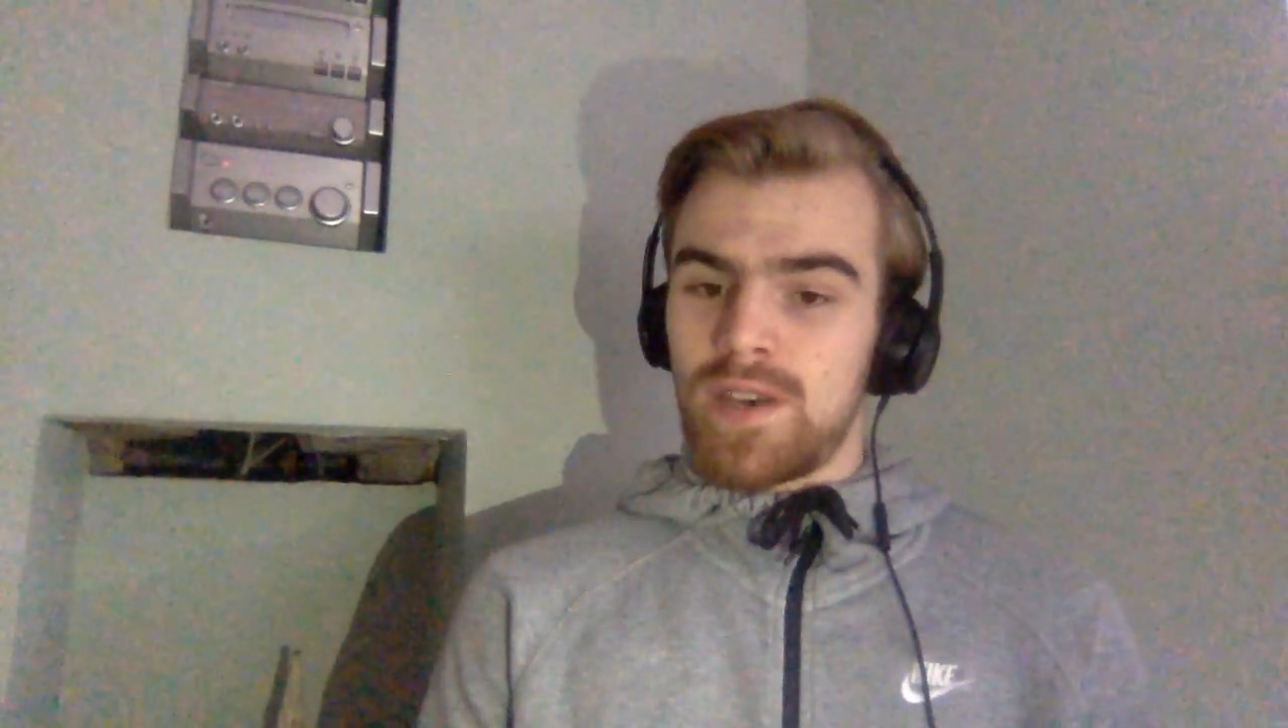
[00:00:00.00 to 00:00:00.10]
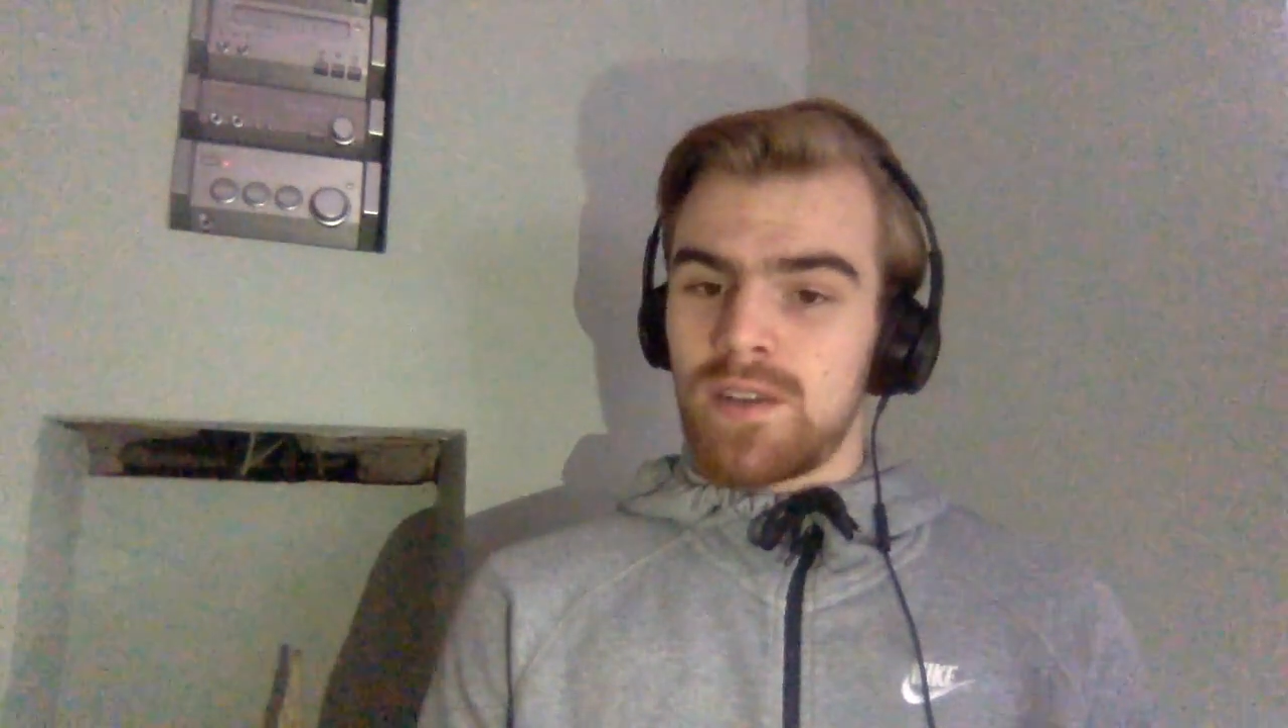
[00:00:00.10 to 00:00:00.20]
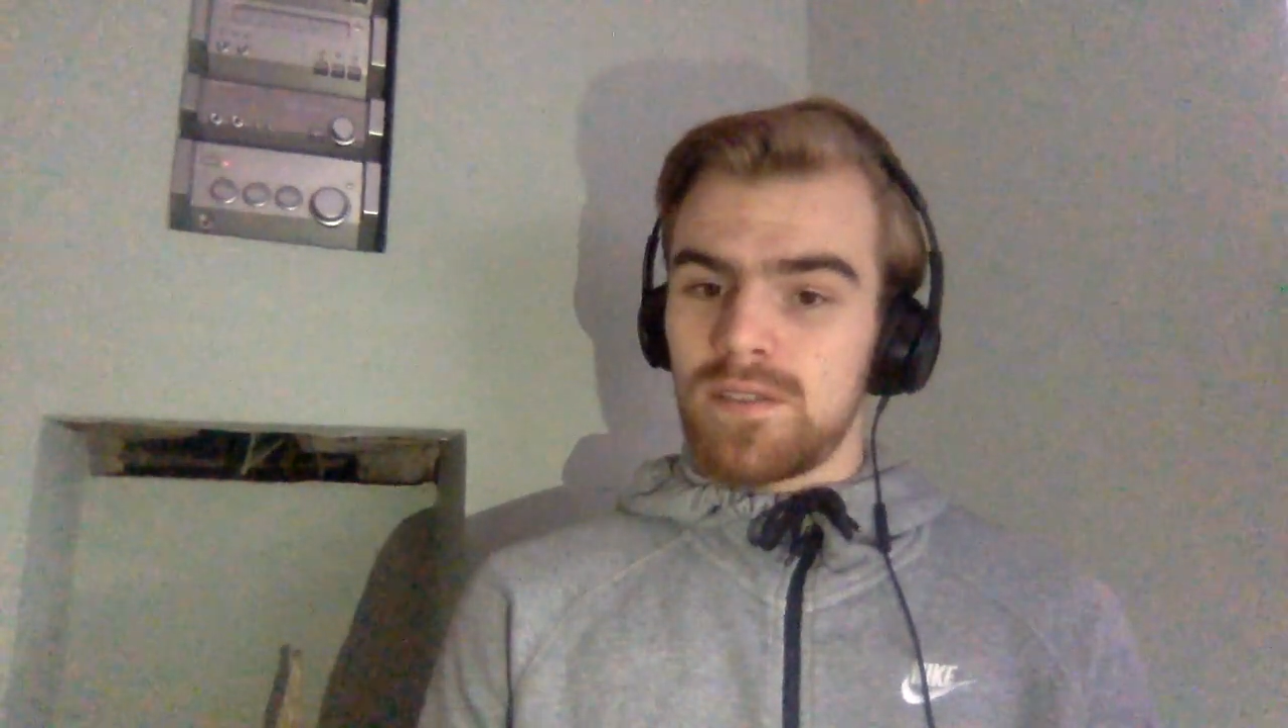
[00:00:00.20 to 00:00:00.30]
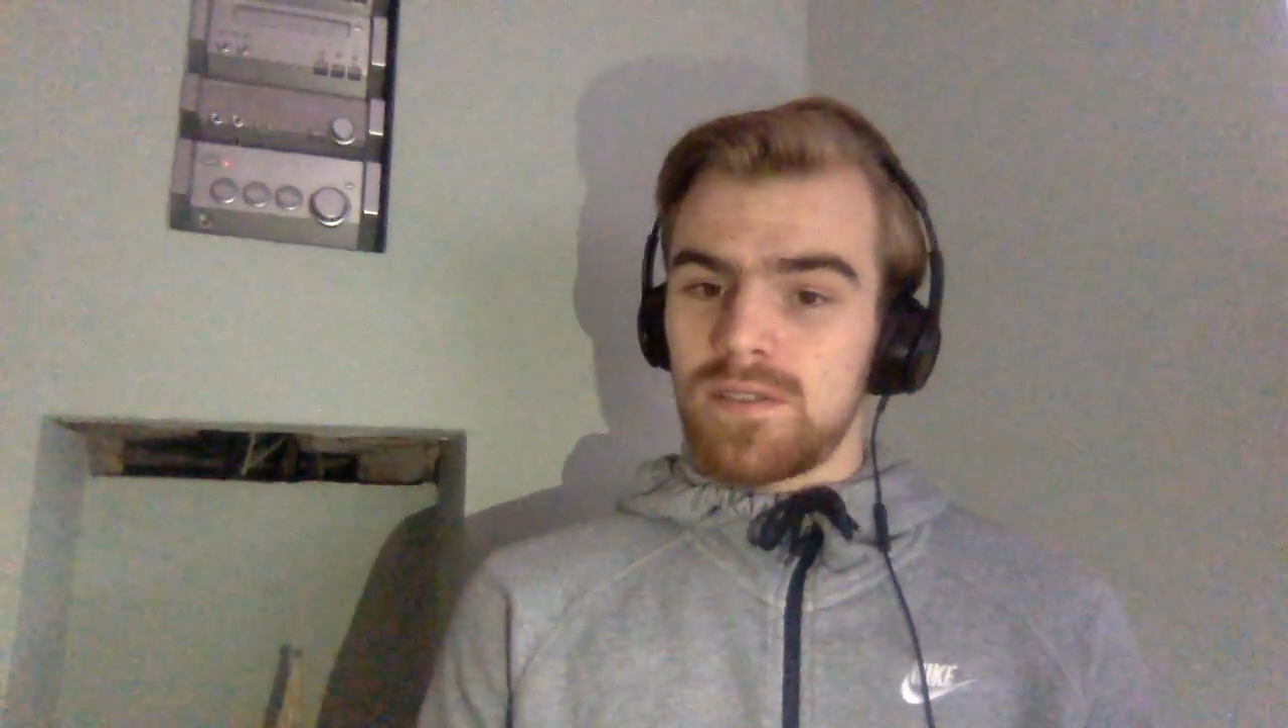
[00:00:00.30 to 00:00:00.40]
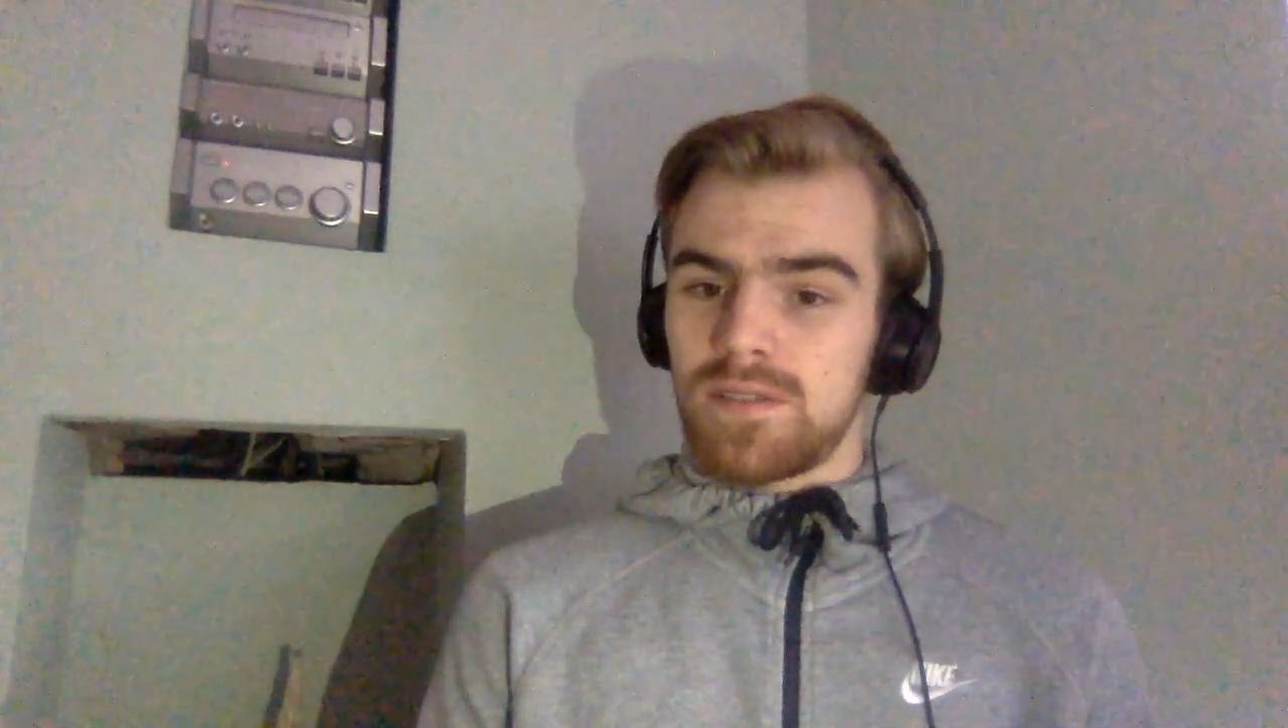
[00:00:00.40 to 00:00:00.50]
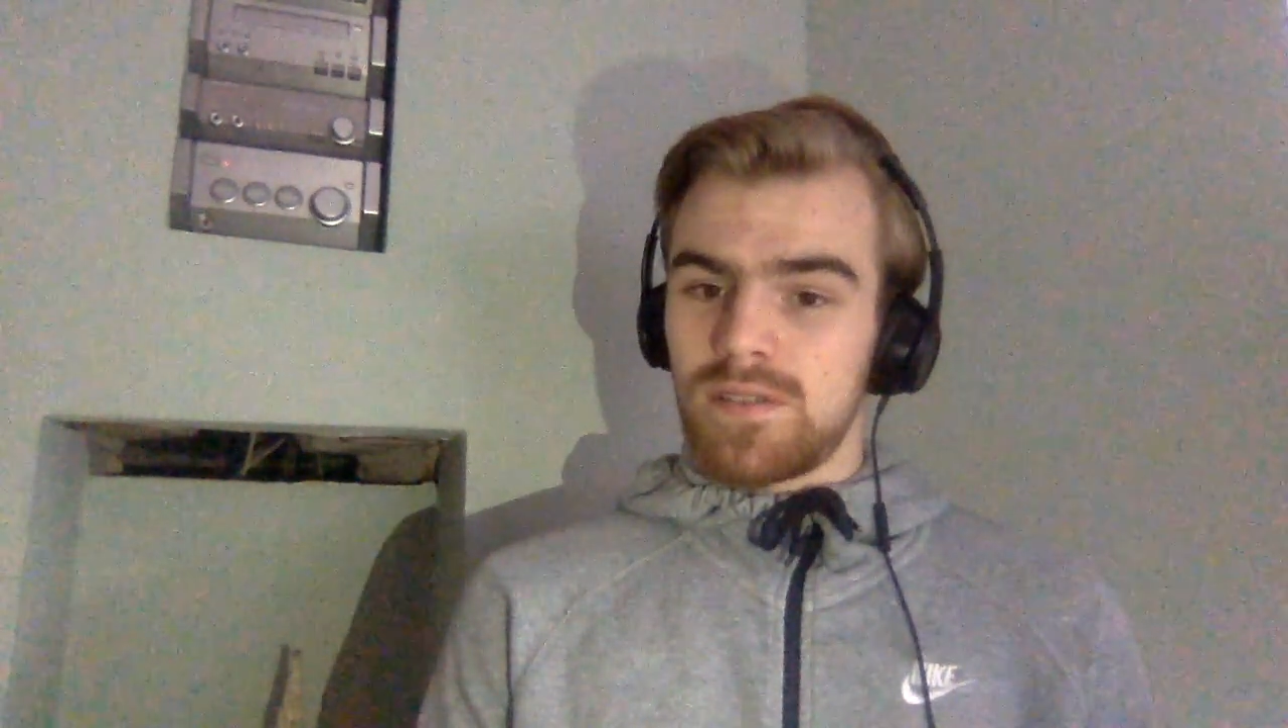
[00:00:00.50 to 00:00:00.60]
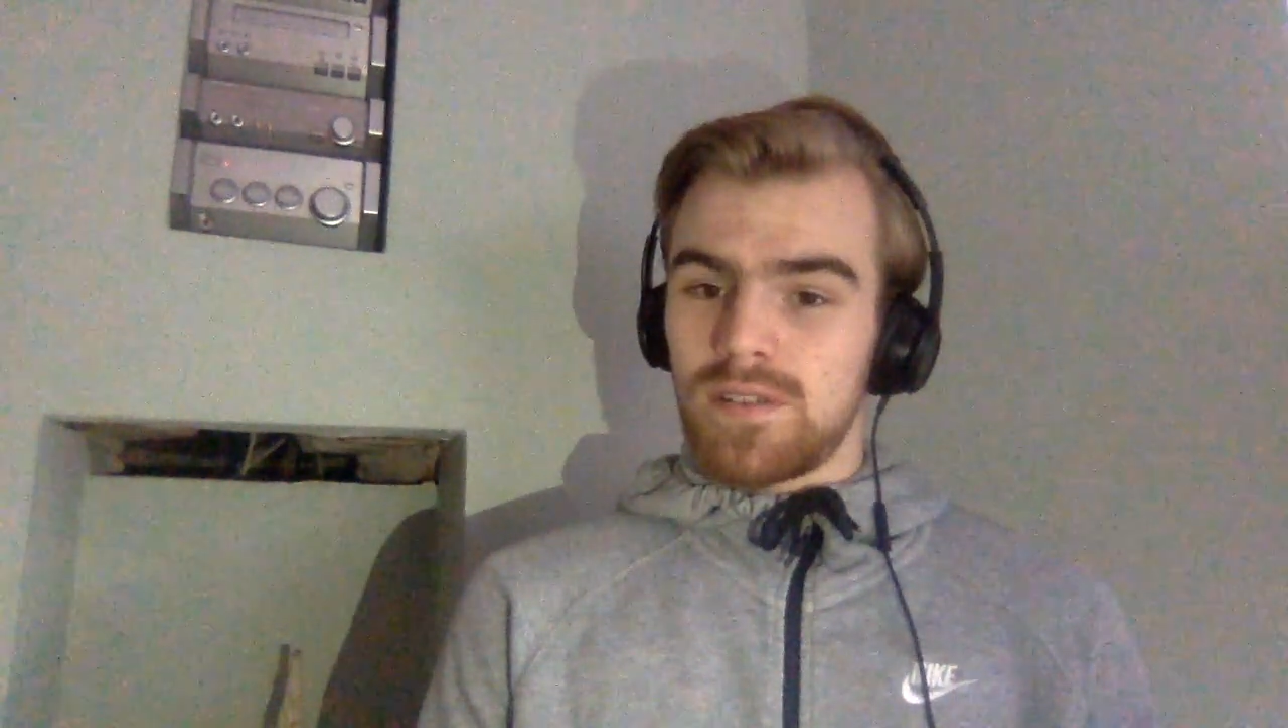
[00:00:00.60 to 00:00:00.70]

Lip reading: in